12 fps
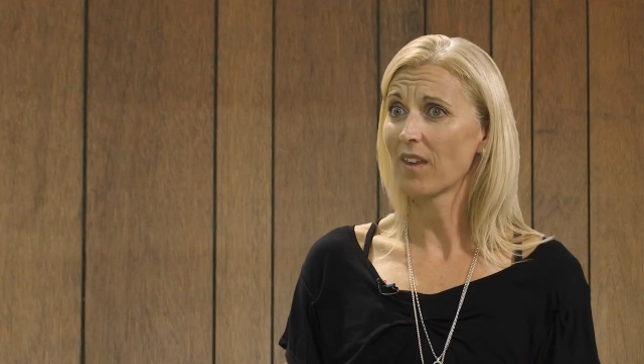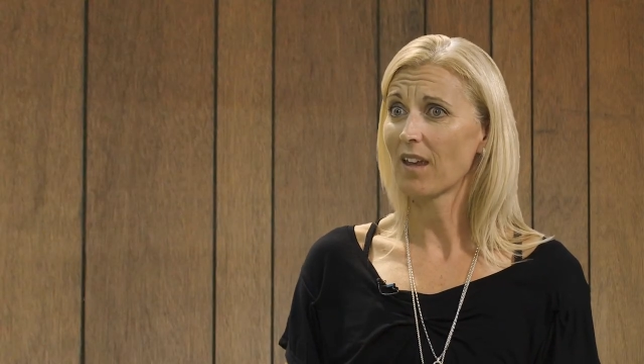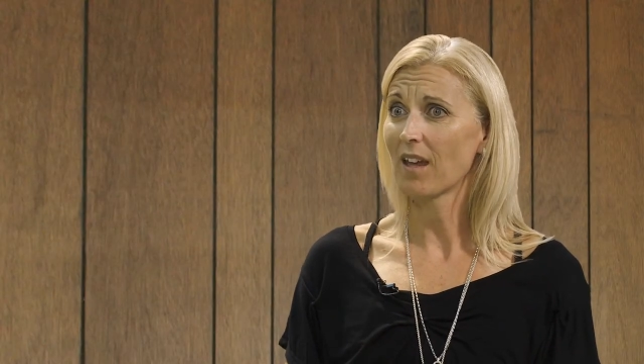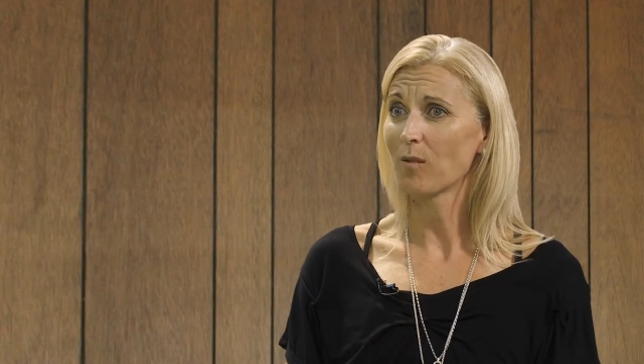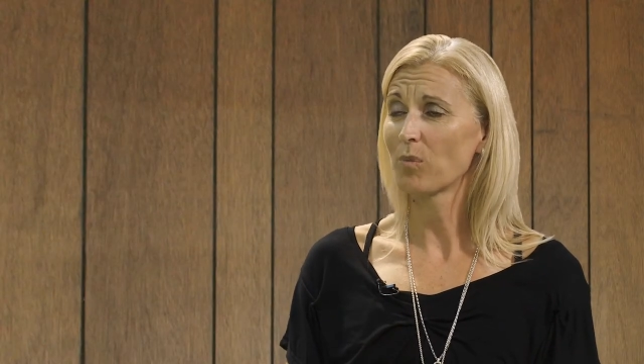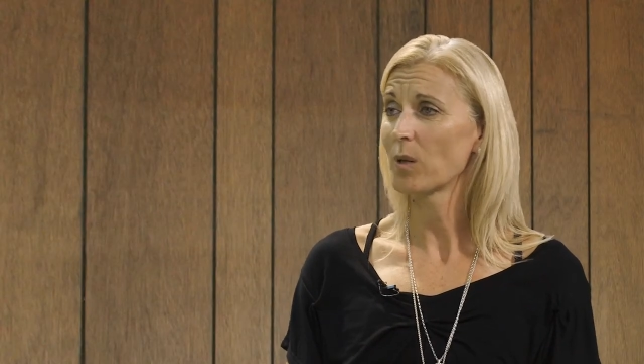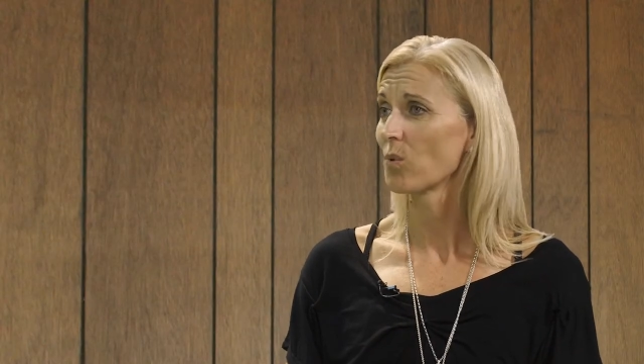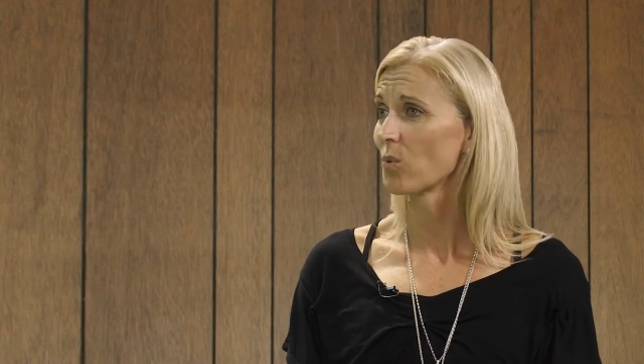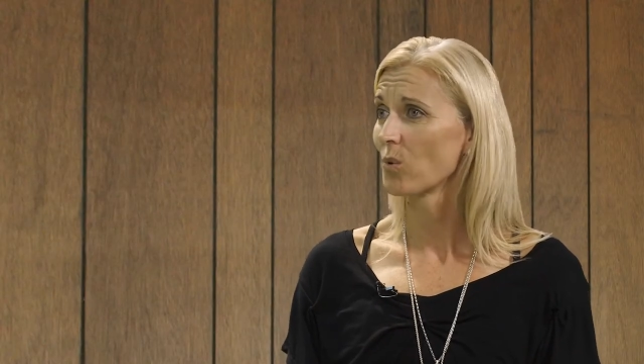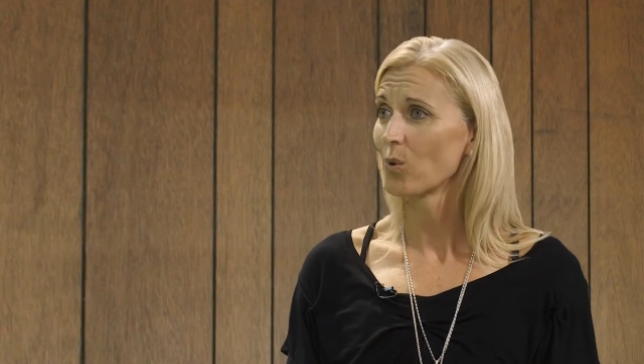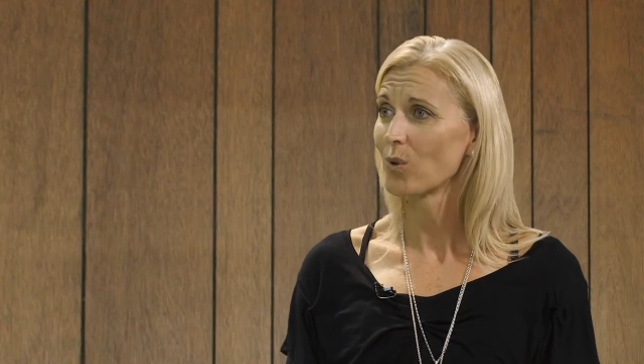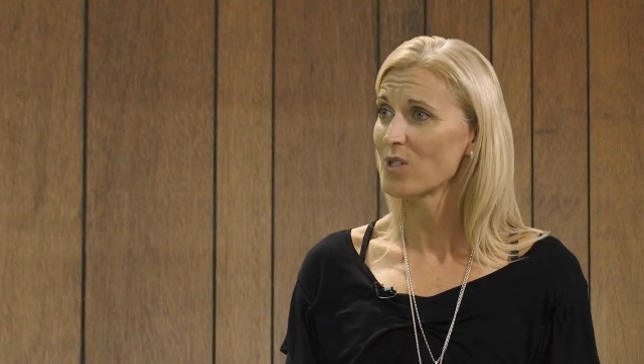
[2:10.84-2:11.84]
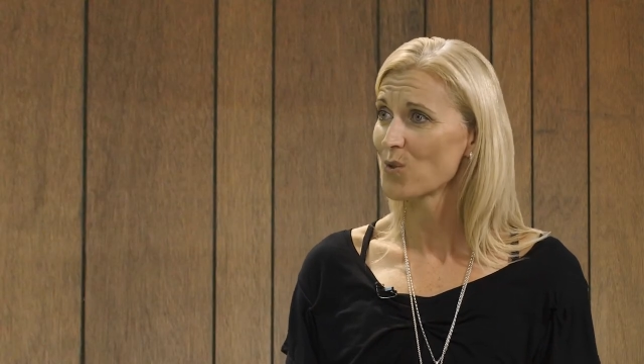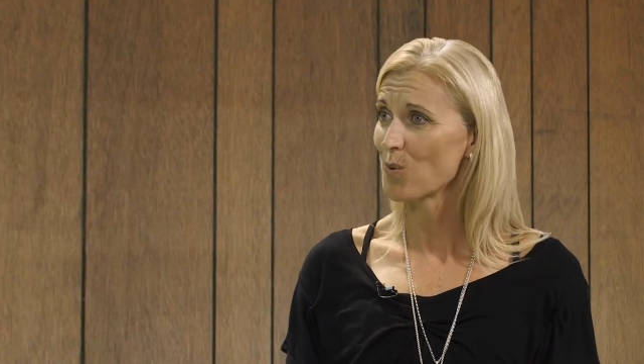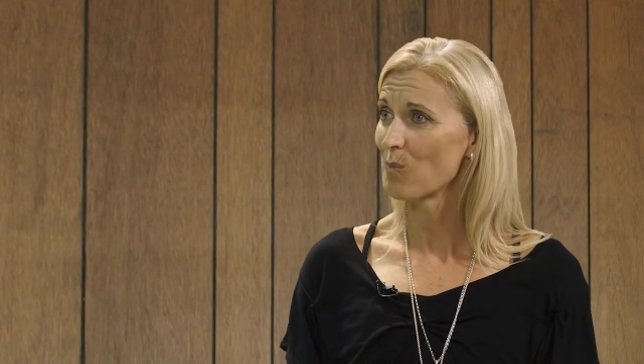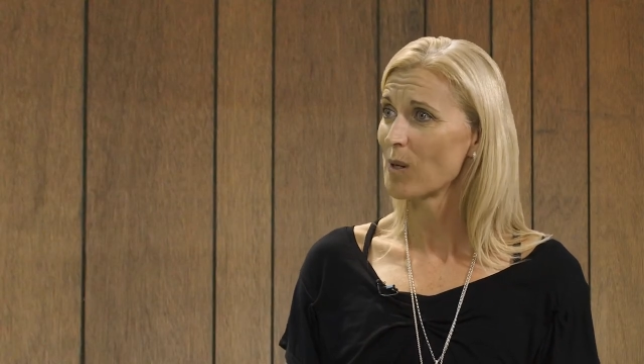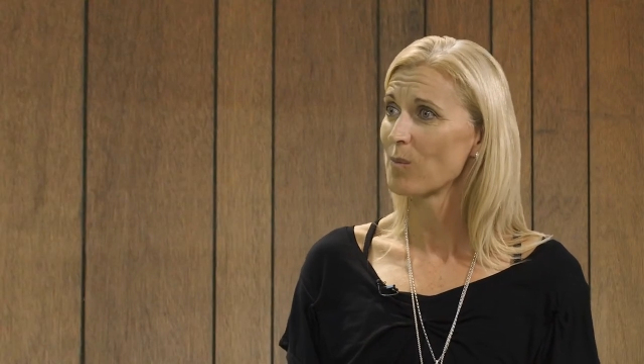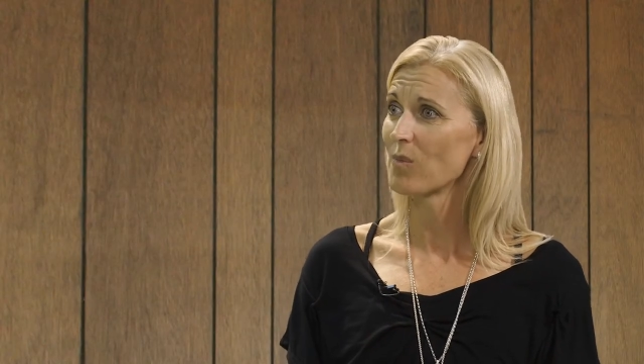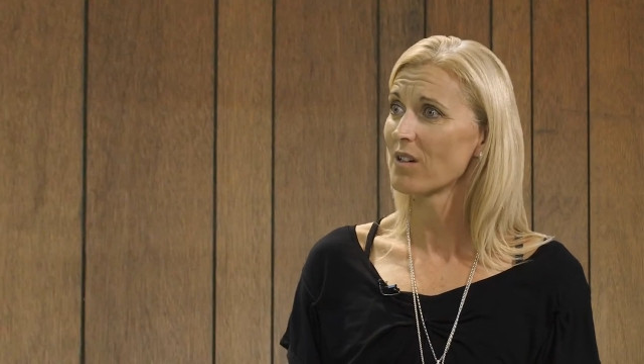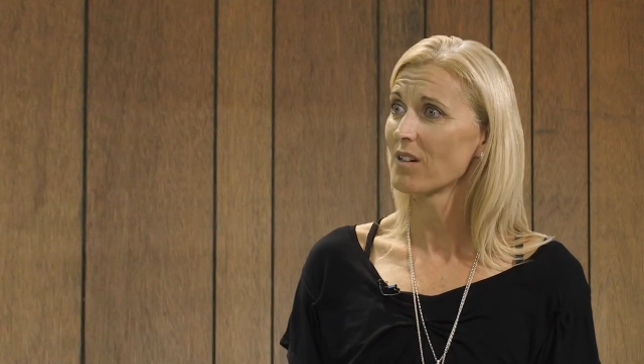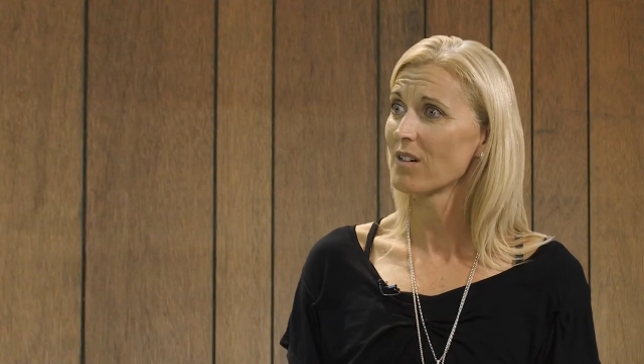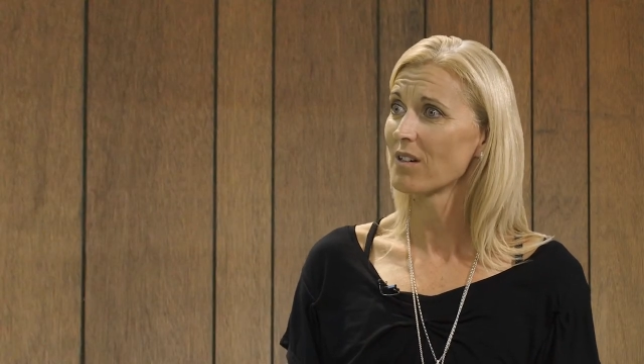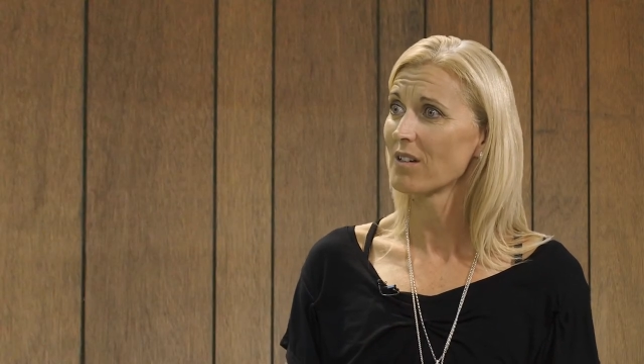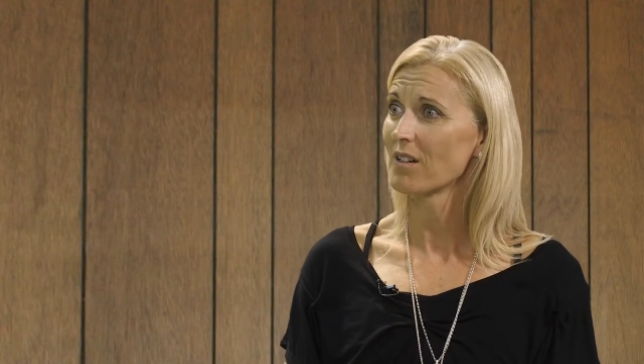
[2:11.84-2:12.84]
And people will always
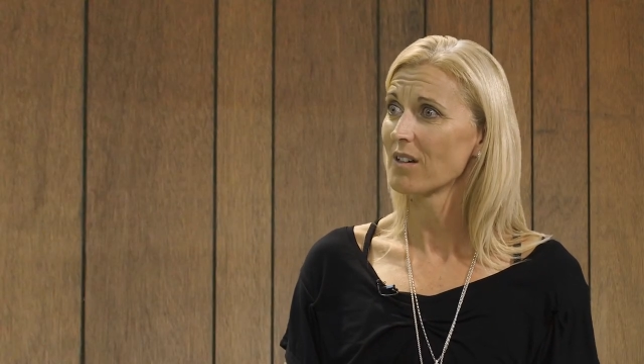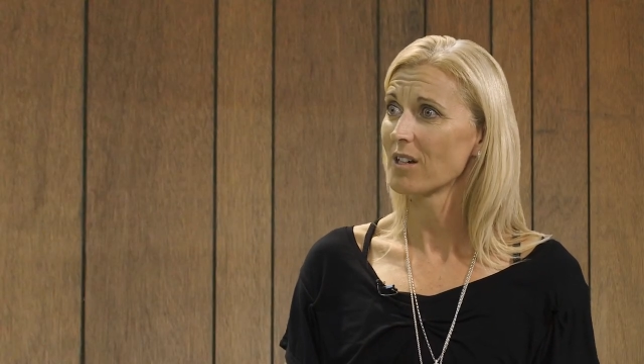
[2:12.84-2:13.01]
remember